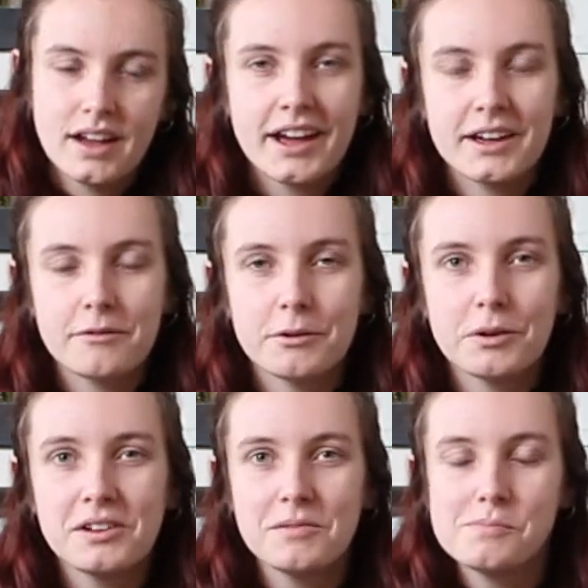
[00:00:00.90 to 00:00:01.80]
Hi
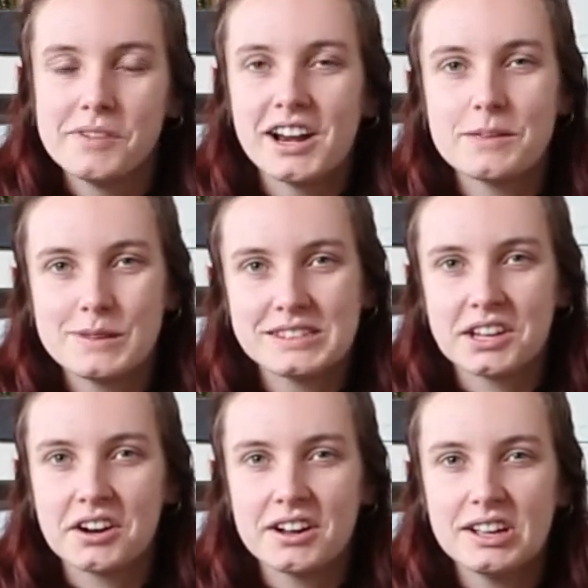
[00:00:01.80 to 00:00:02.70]
everyone, my name is
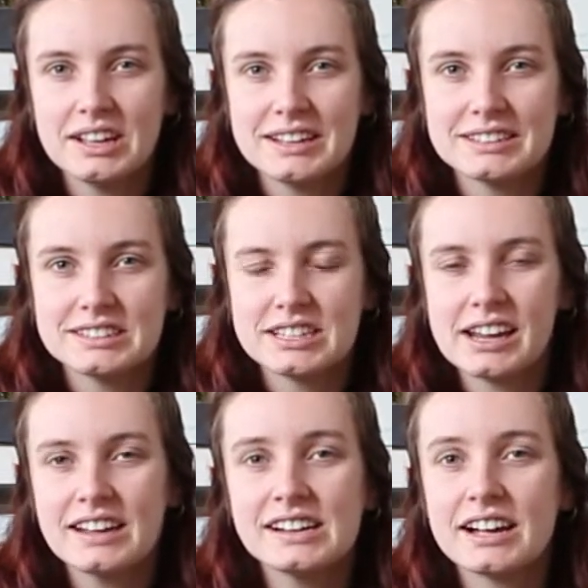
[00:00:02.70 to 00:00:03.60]
Sarah and
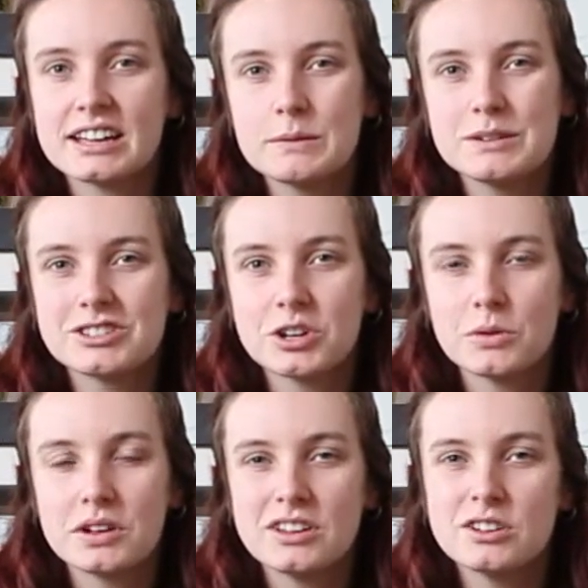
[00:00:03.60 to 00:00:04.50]
today I'm going to be
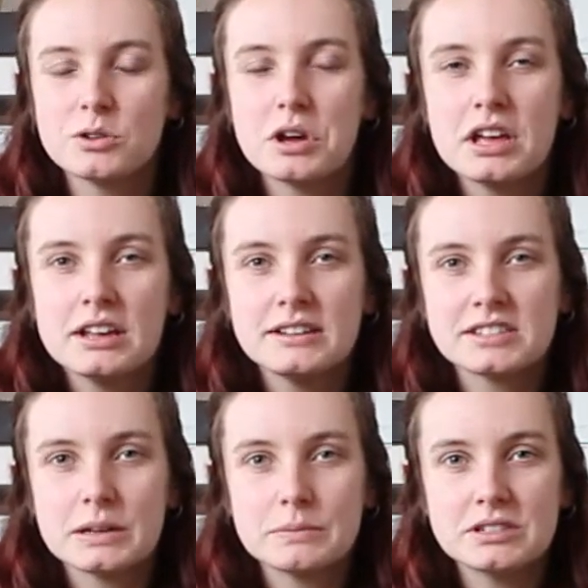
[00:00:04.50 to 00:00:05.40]
showing you
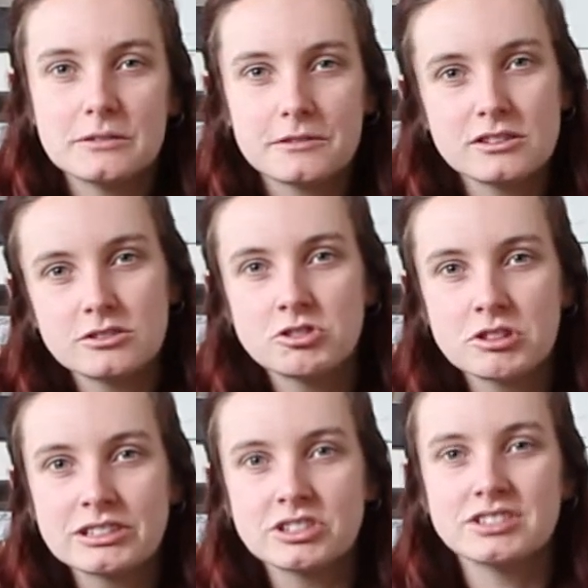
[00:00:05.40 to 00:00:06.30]
some different
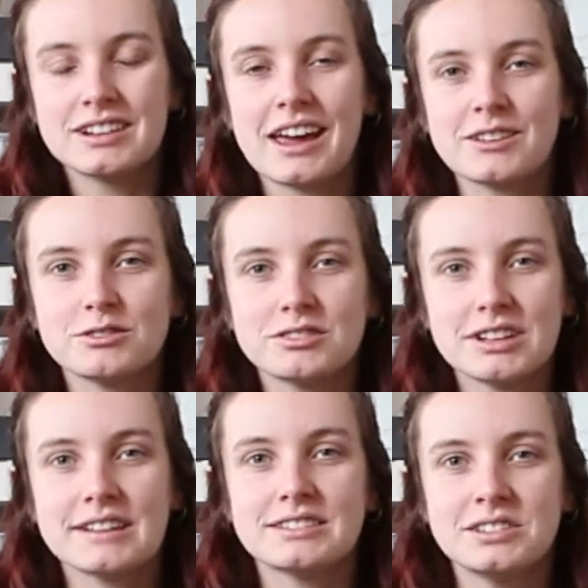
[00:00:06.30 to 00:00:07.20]
stretches and
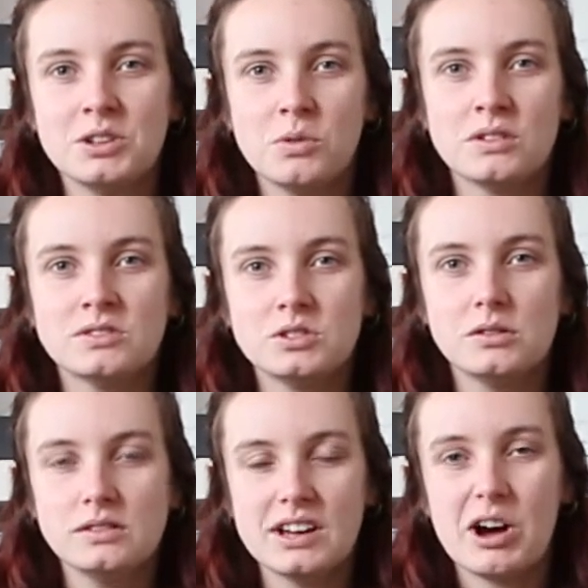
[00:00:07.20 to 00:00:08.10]
exercises you can
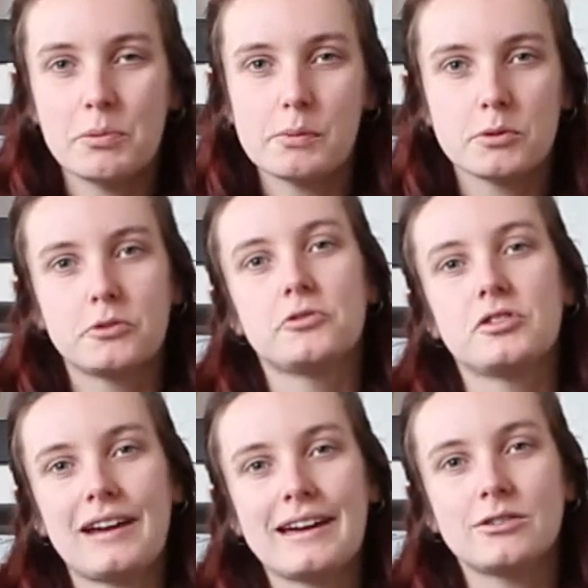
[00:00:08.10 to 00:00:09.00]
do to help improve
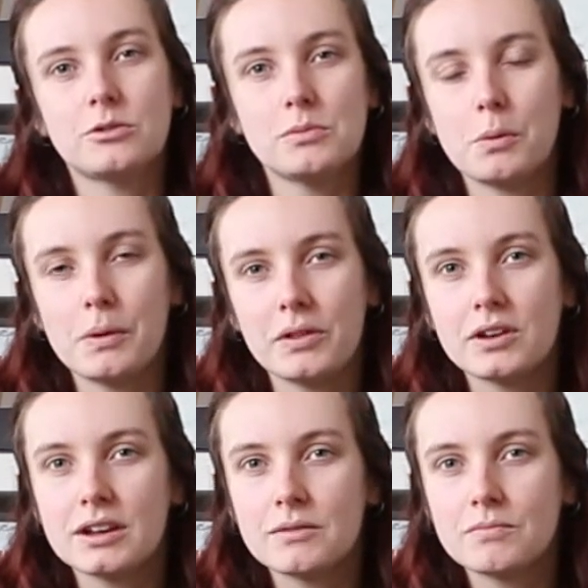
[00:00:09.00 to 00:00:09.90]
your ankle
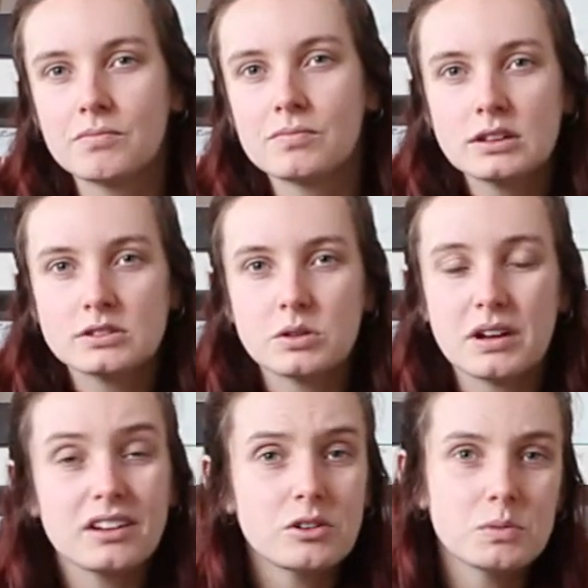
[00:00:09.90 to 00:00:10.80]
mobility. So
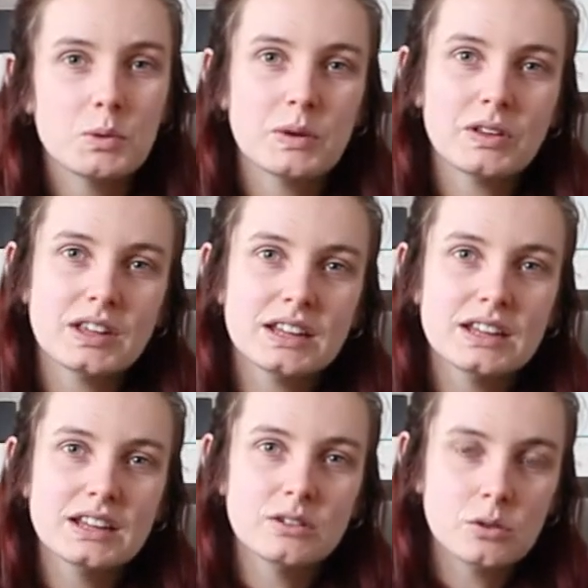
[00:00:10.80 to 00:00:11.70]
ankle
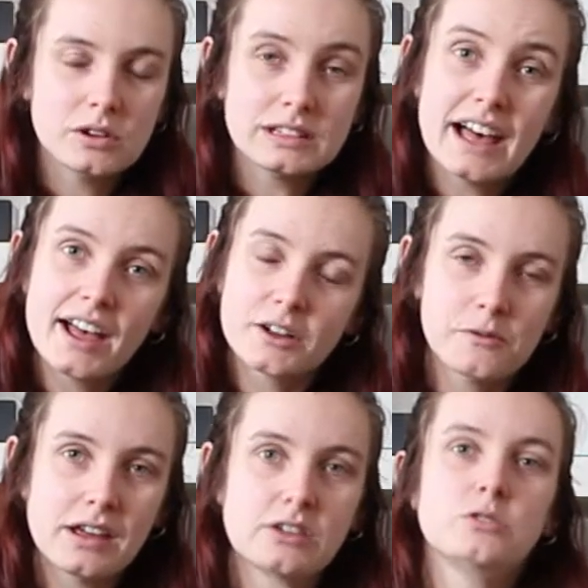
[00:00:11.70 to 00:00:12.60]
mobility or lack of
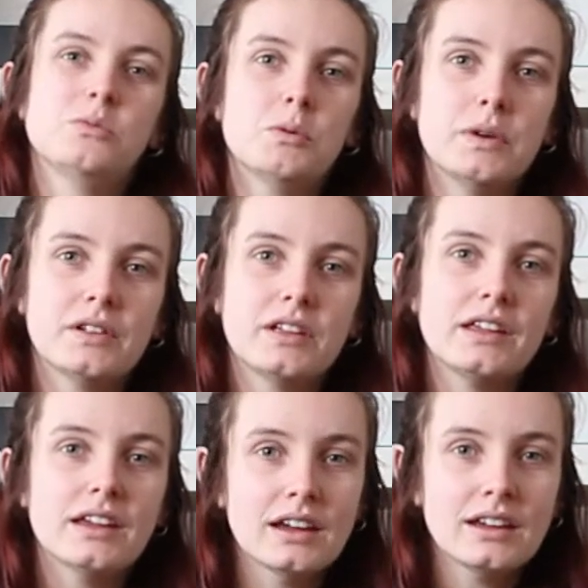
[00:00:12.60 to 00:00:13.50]
ankle
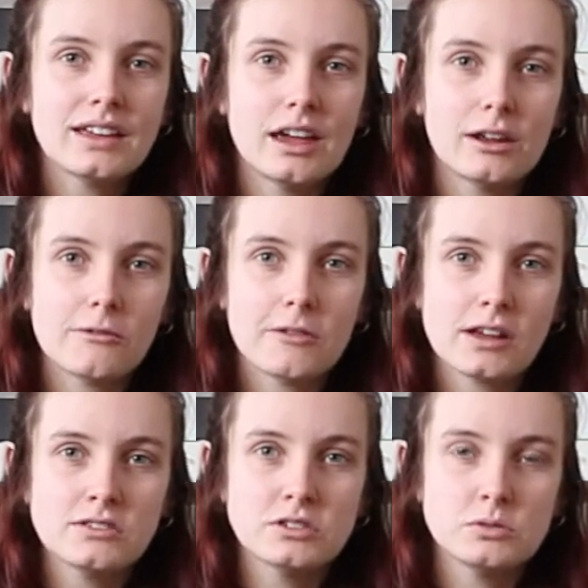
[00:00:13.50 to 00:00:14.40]
mobility can
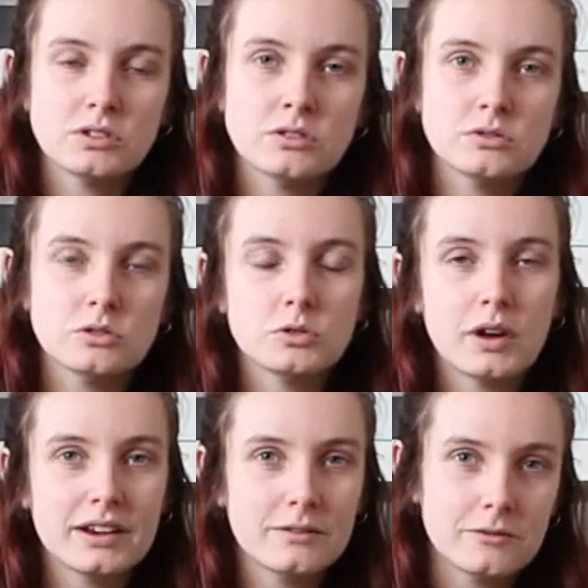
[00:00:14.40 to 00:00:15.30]
affect you when you do
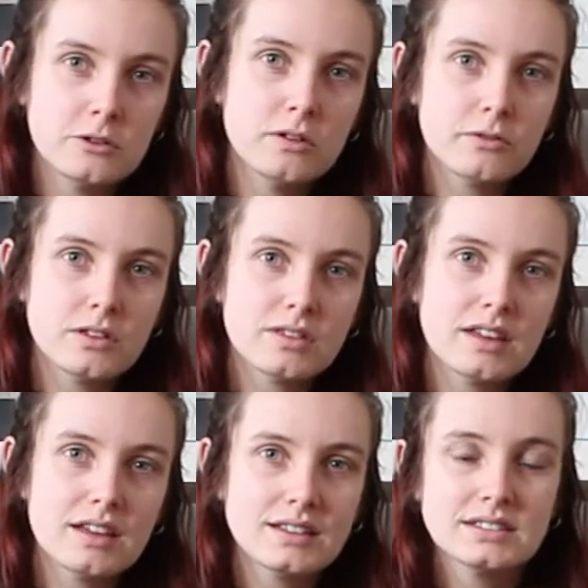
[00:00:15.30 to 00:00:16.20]
quite a few different
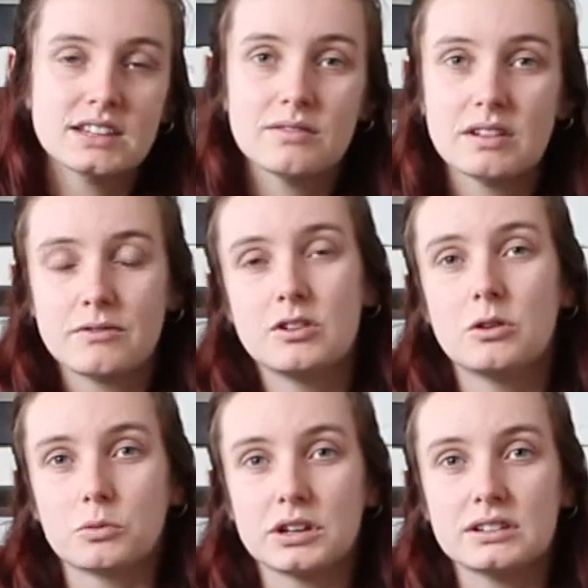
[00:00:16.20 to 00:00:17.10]
things even if you
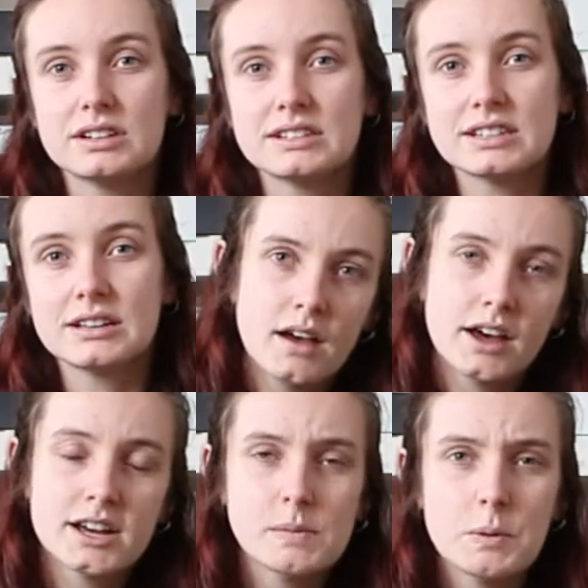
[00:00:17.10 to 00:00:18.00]
don't realize it. A
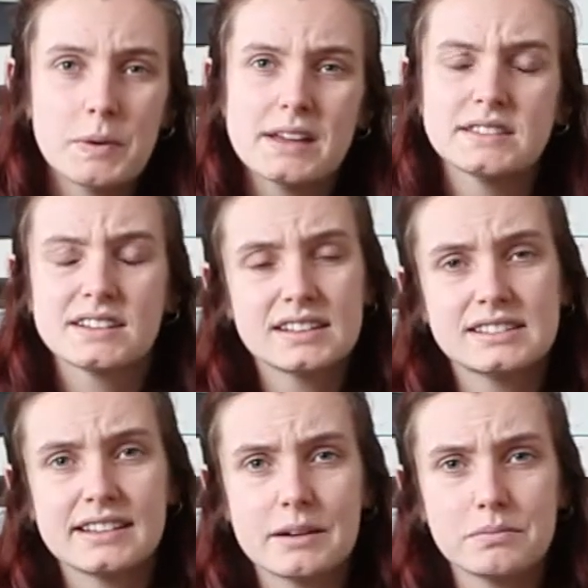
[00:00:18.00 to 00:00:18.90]
couple basic
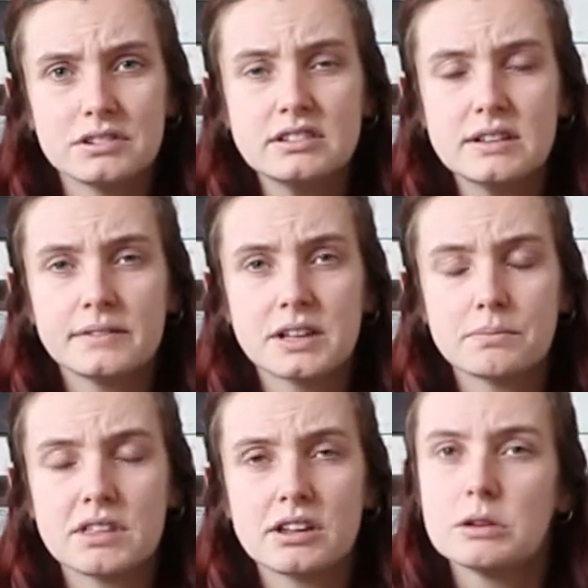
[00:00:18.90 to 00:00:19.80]
examples of
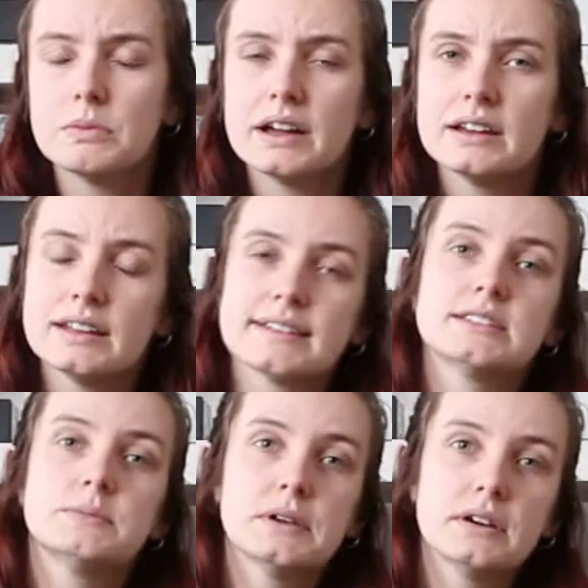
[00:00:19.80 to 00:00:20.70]
something you might
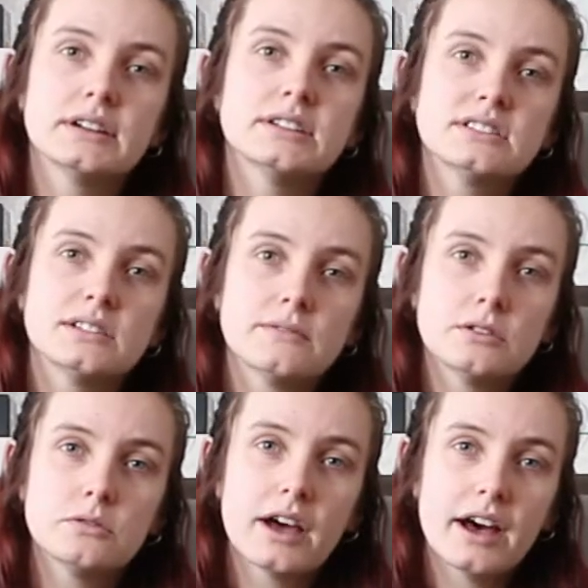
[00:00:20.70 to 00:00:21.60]
experience if
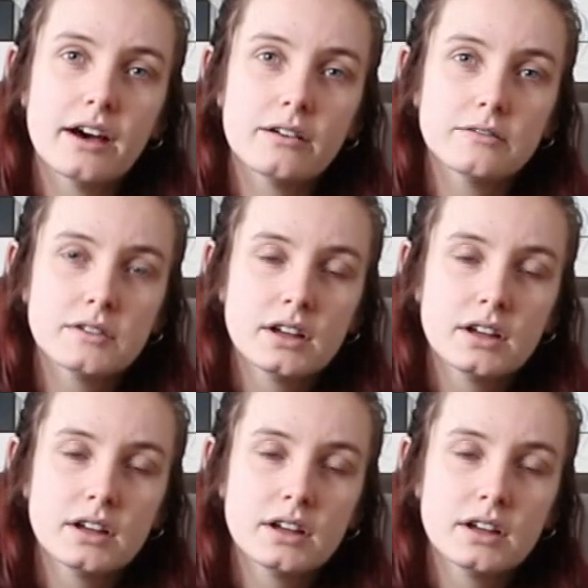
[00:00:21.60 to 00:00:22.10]
you have